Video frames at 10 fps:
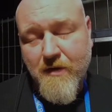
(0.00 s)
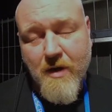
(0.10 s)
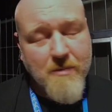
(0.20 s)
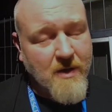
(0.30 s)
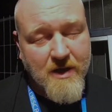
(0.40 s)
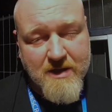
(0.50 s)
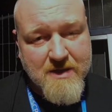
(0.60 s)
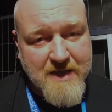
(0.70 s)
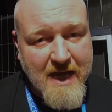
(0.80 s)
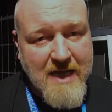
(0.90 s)
from the
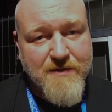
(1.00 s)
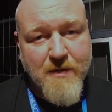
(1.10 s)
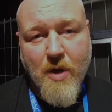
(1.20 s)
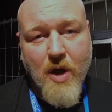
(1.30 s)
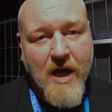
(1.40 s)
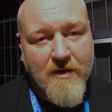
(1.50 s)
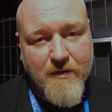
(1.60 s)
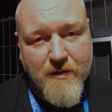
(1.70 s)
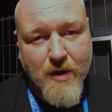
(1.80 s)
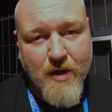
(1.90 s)
States, from all
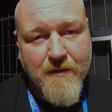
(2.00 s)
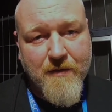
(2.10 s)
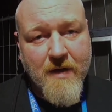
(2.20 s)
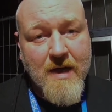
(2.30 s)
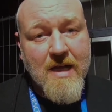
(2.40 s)
over Europe.